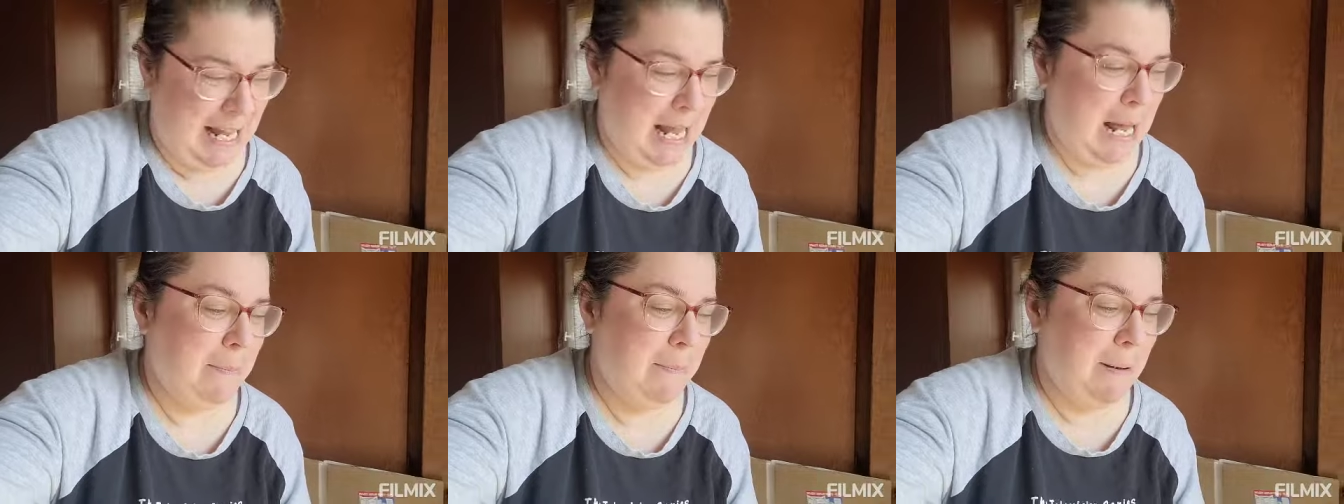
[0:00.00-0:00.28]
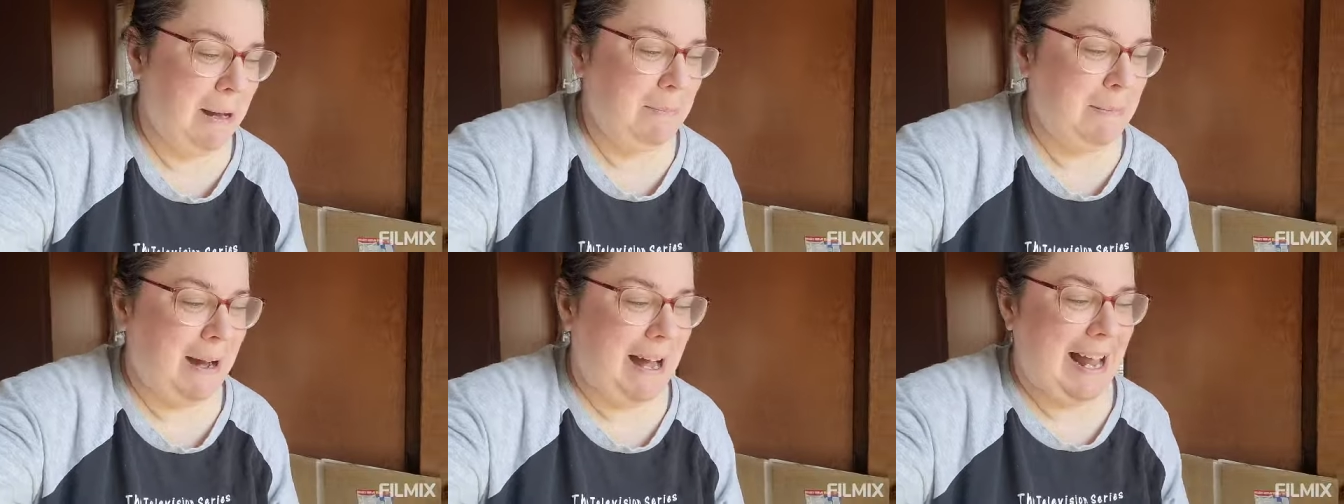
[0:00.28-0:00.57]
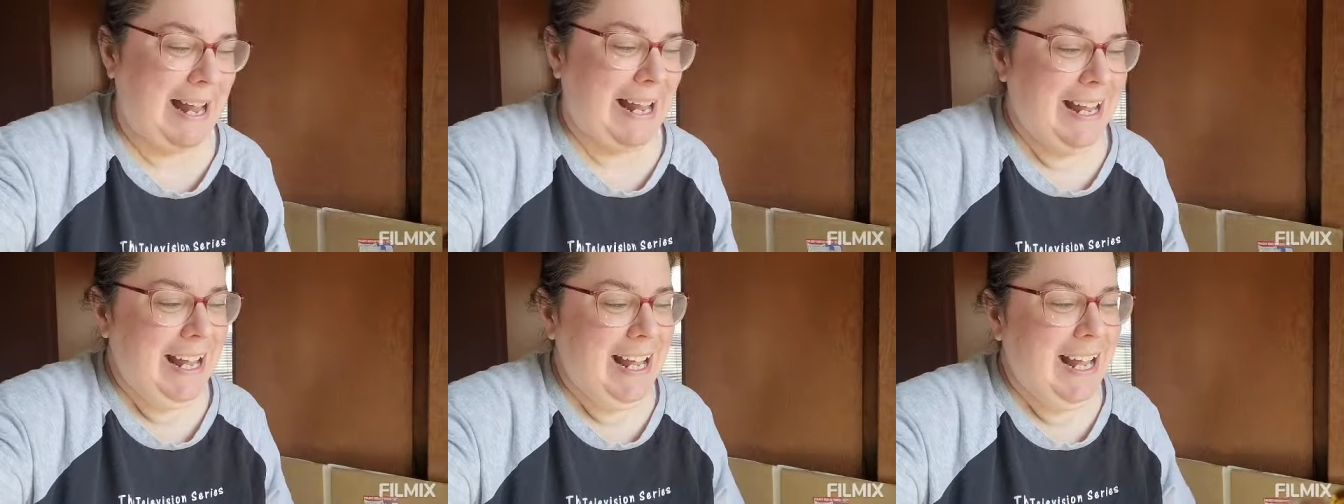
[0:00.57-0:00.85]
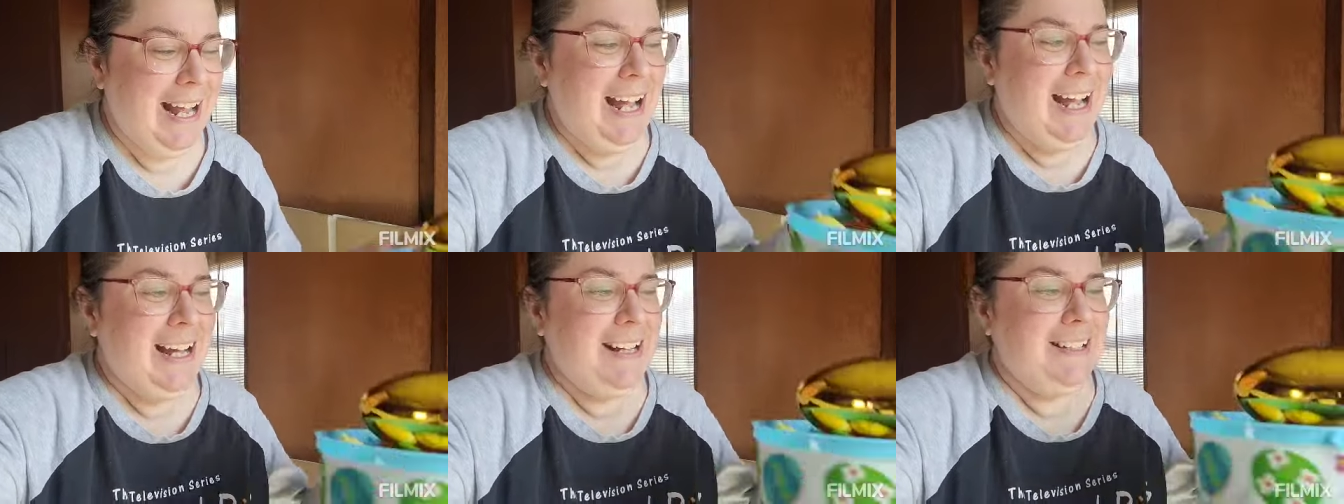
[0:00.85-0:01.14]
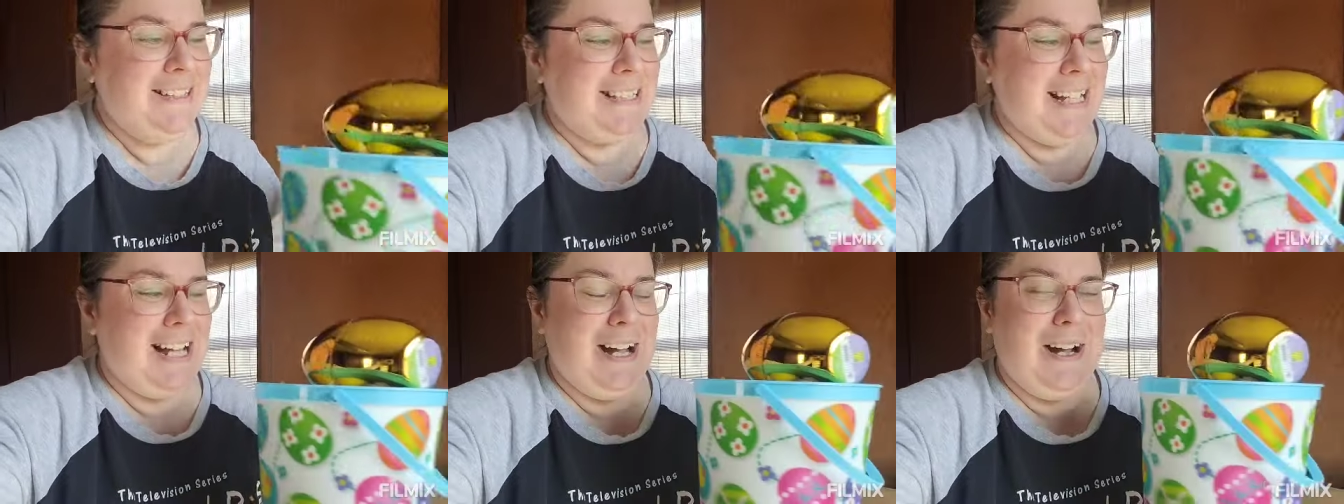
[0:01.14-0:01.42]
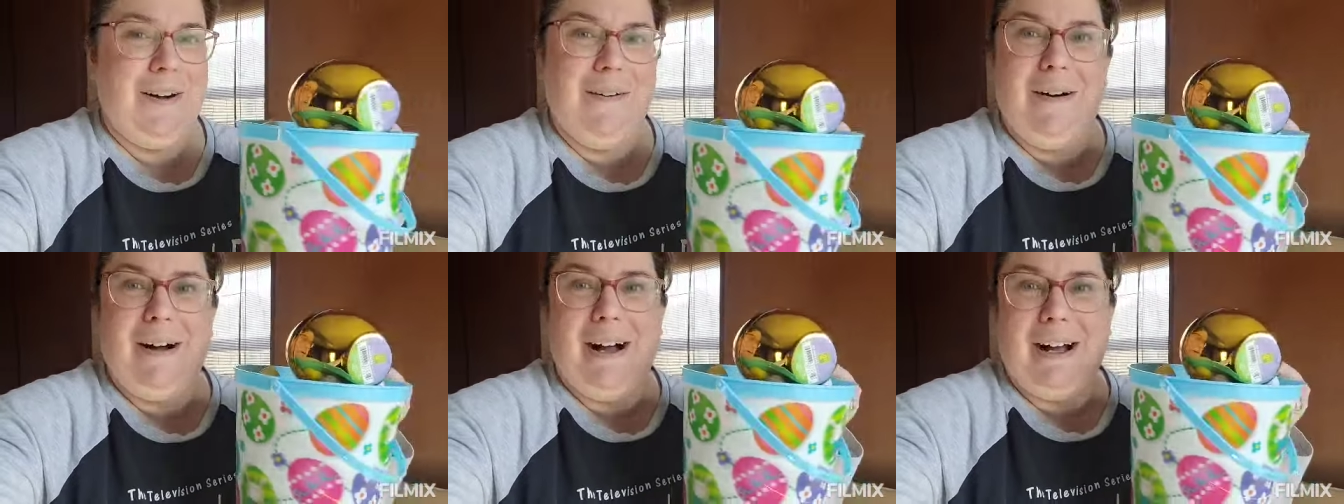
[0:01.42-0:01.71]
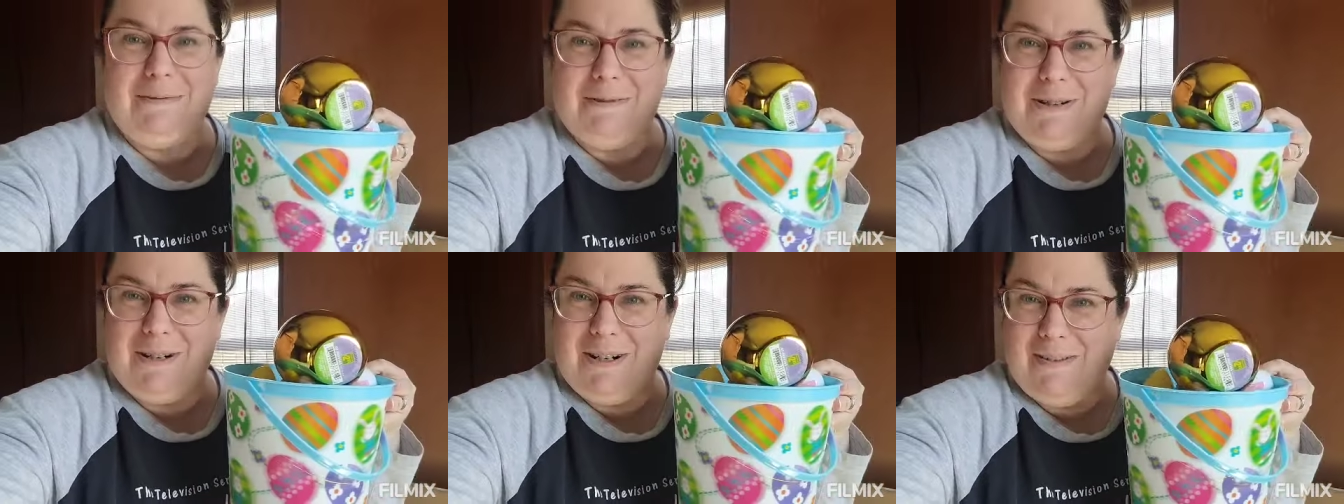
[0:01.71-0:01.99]
yeah, bye bye. So
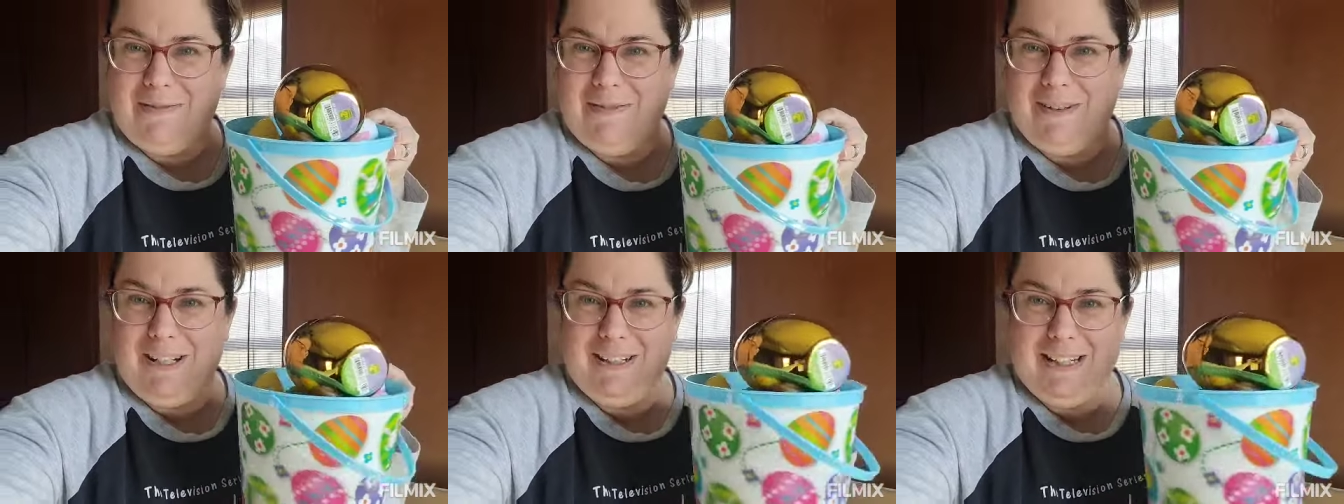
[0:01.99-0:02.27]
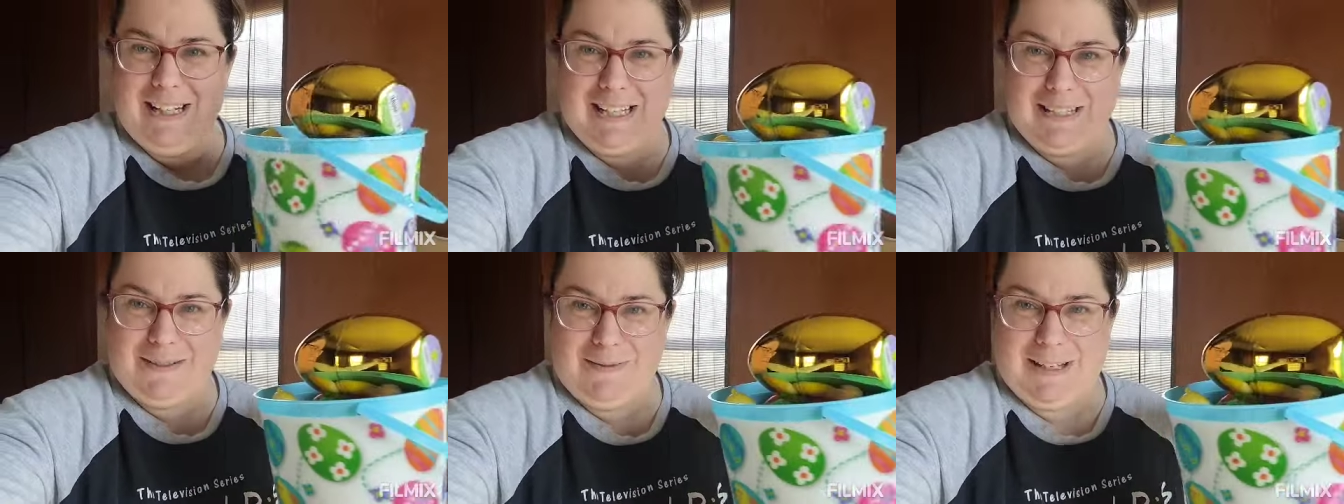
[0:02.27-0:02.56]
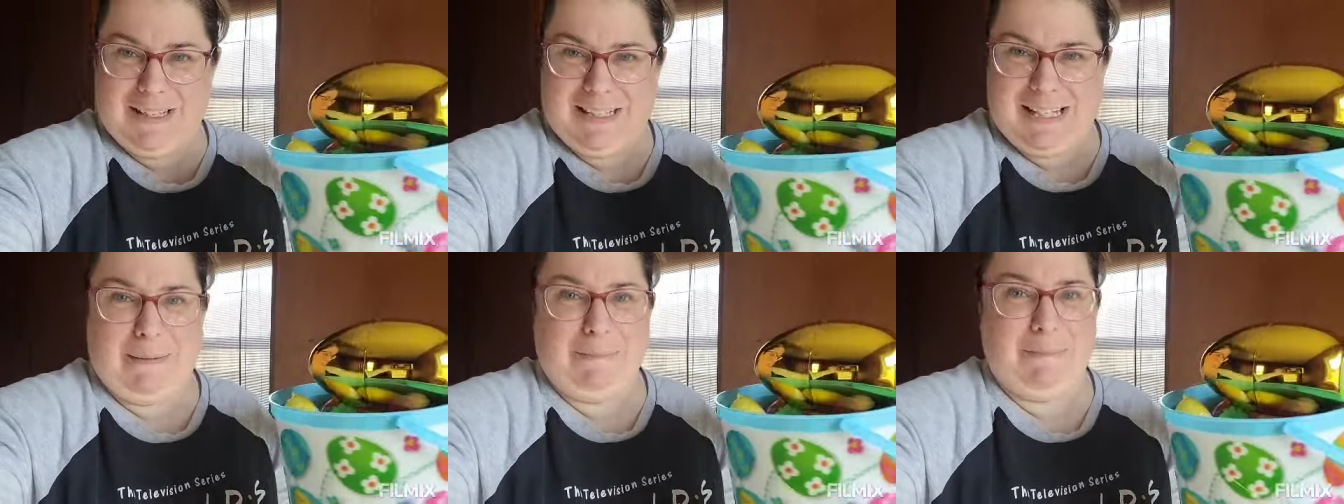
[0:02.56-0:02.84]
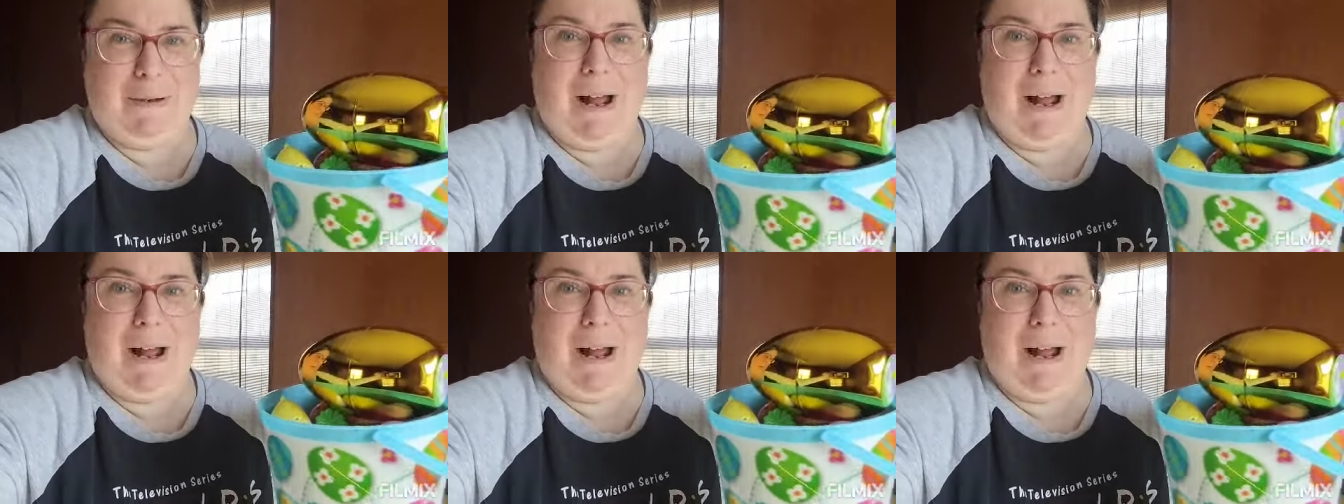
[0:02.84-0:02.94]
I'm gonna fill these ones up,